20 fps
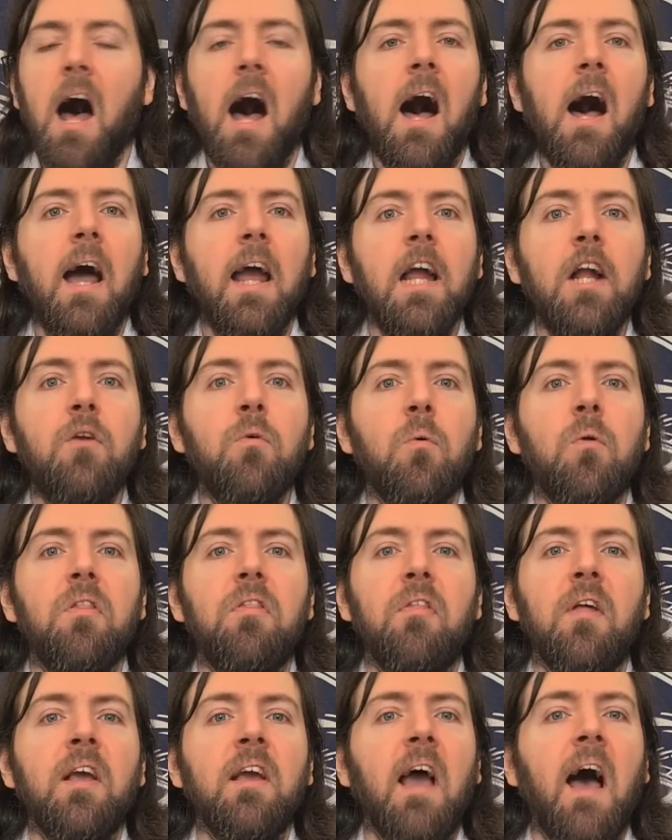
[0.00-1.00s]
I don't
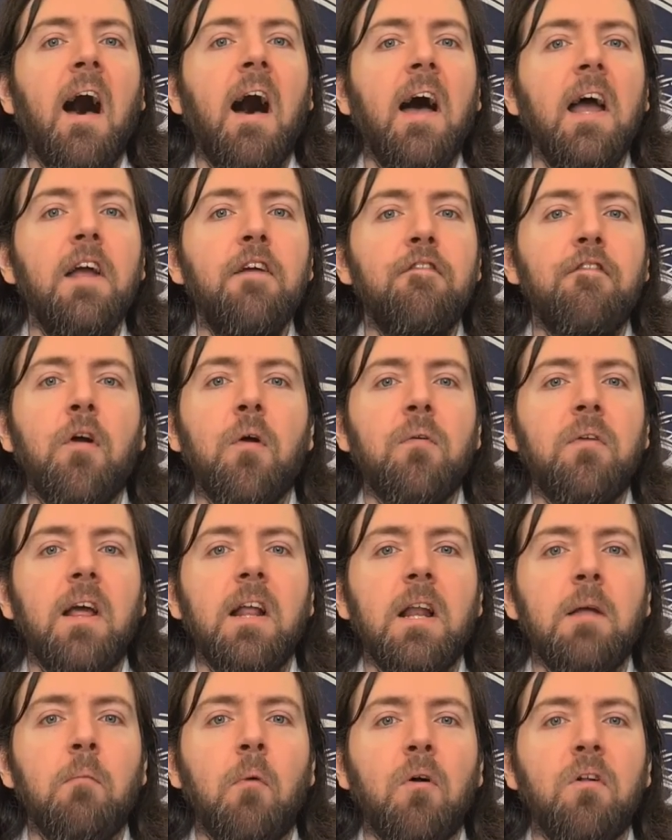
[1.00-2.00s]
think I found
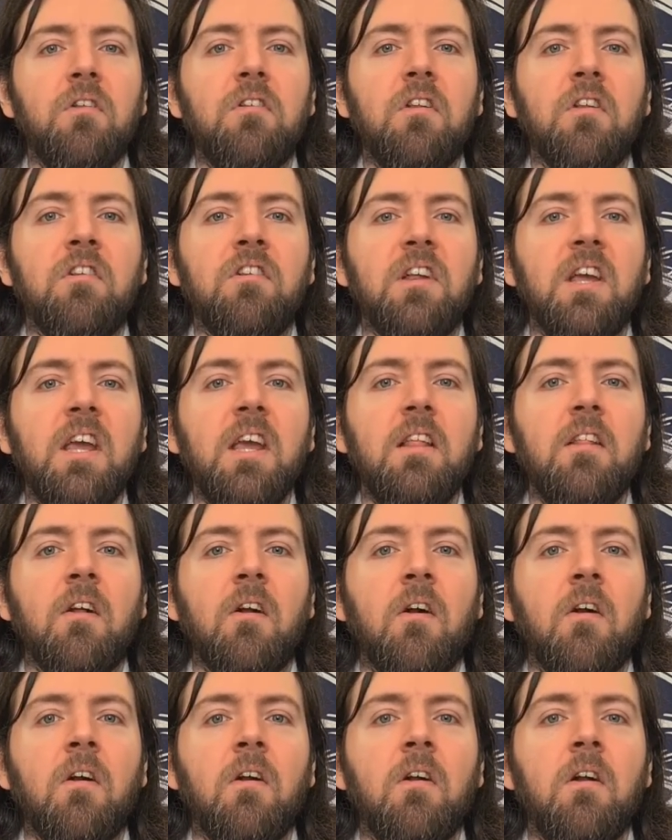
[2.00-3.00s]
any monsters
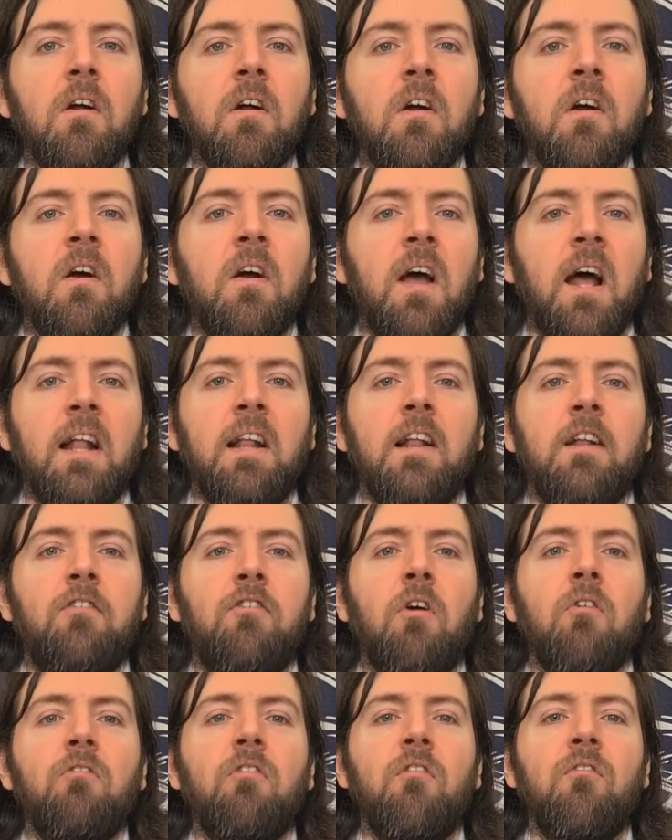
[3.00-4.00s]
either." And the
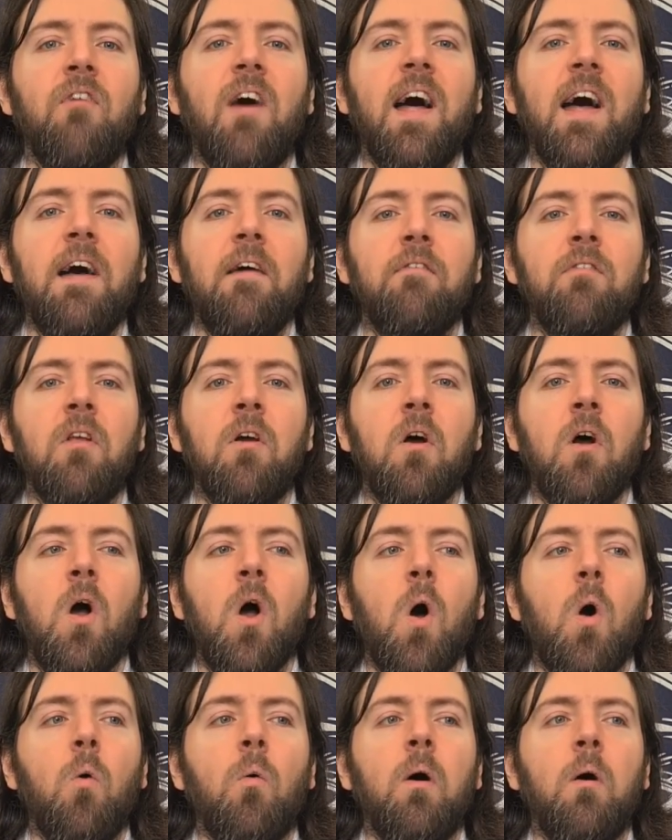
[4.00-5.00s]
children laughed.
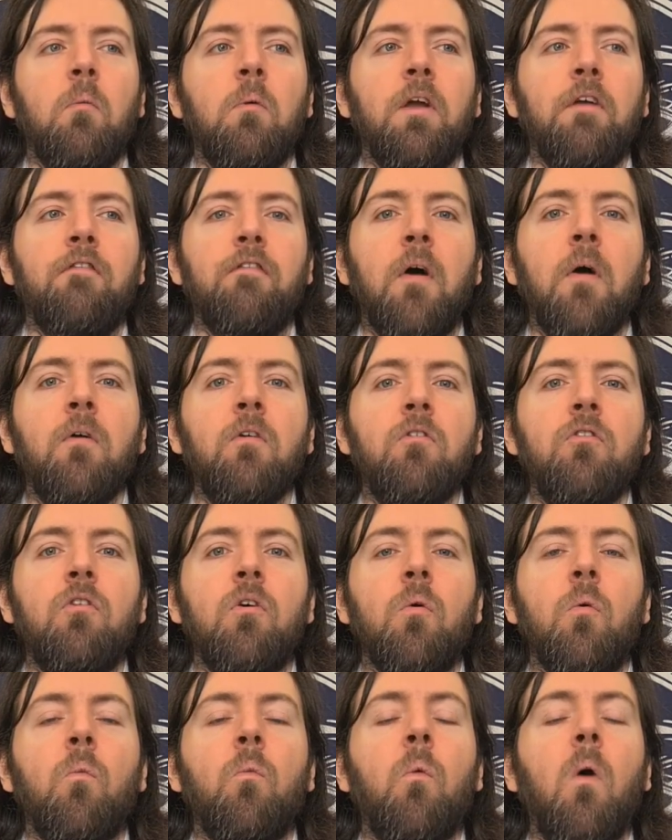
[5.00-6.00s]
"Well, we found
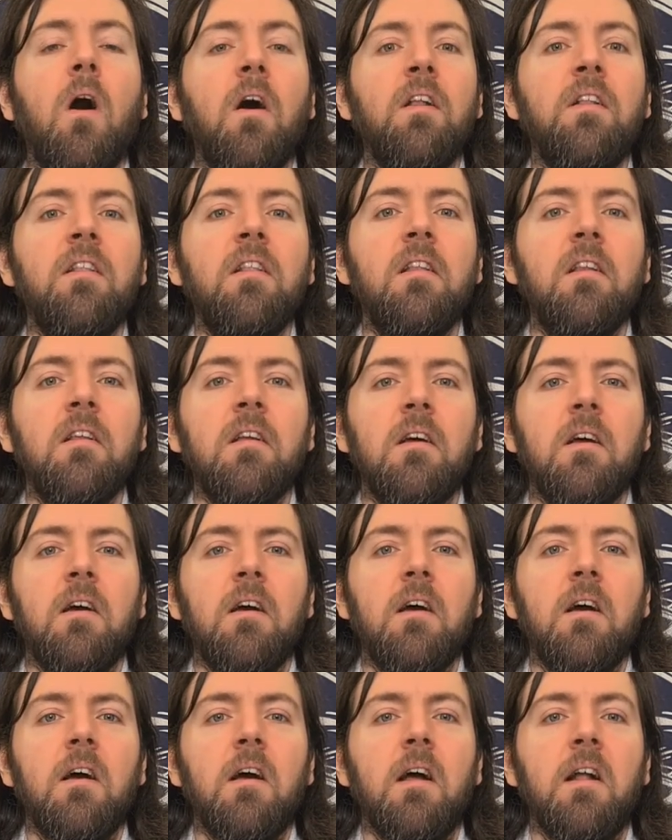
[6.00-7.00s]
one."
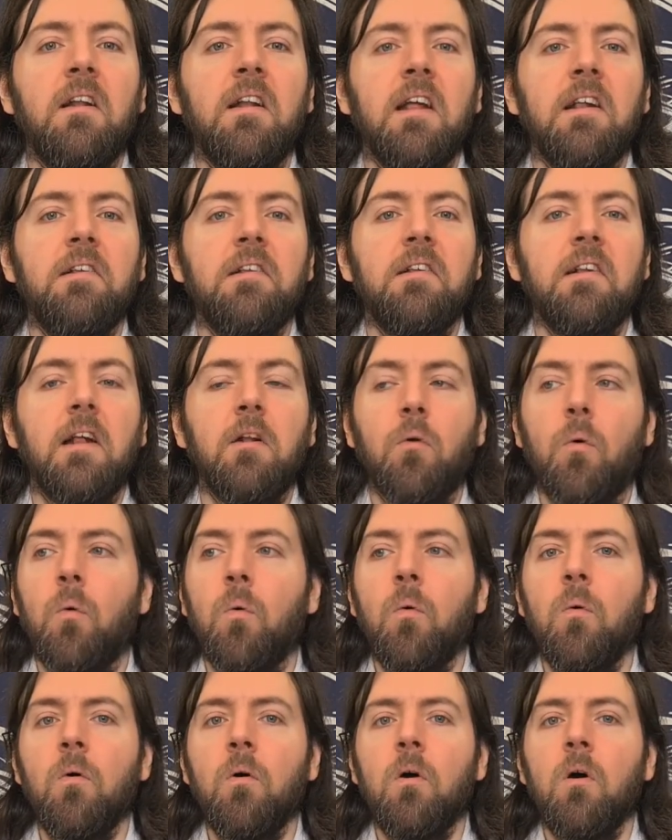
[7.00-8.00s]
And Nessie said,
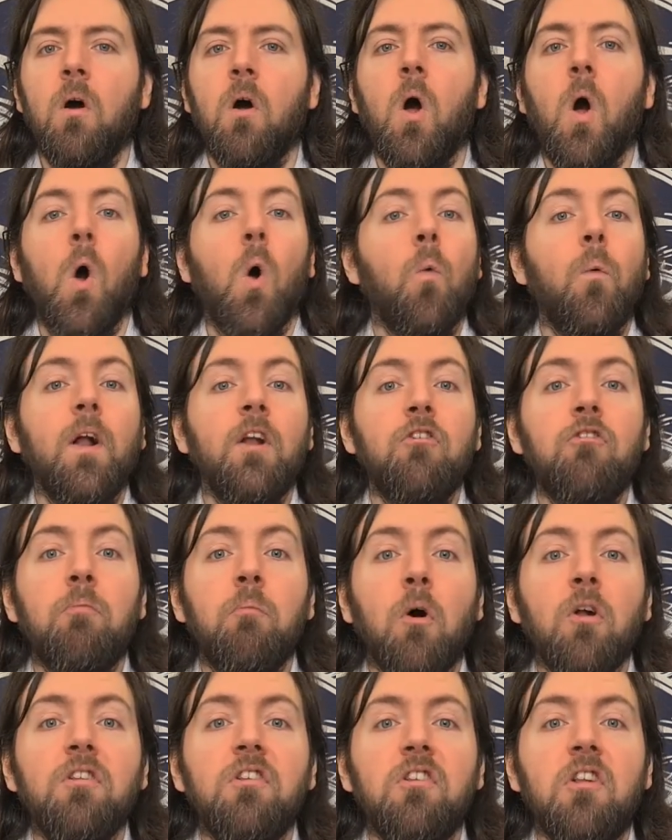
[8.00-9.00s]
"Oh, which
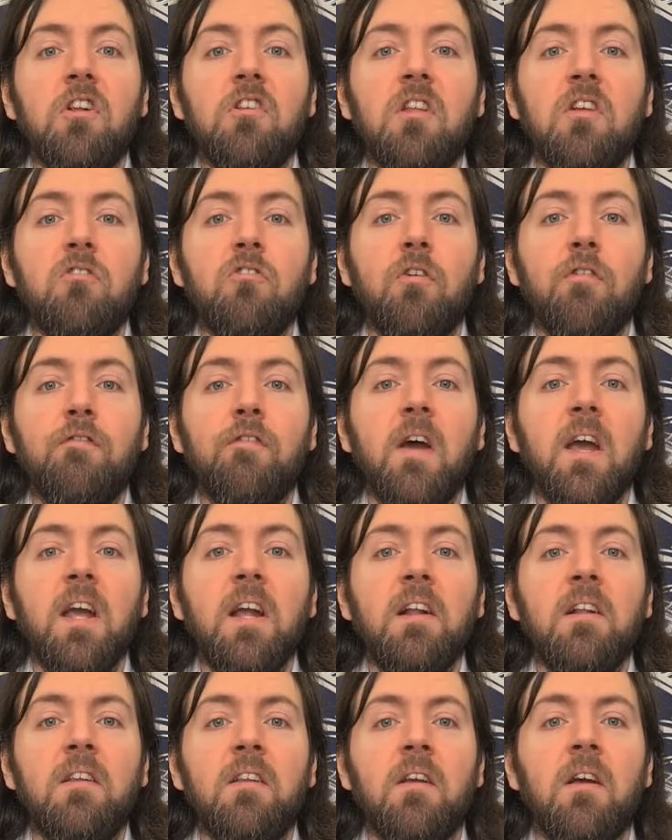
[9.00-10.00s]
monster did you
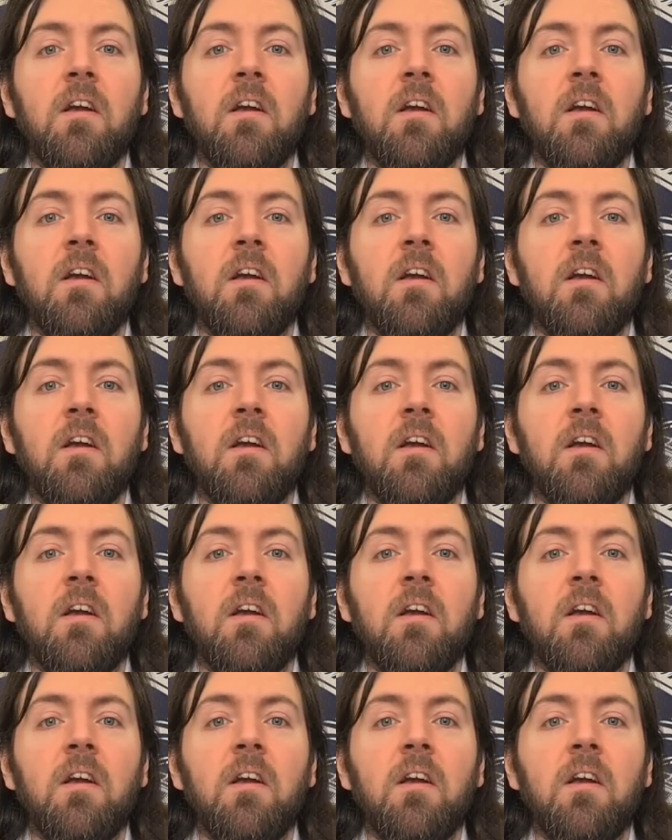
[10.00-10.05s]
find?"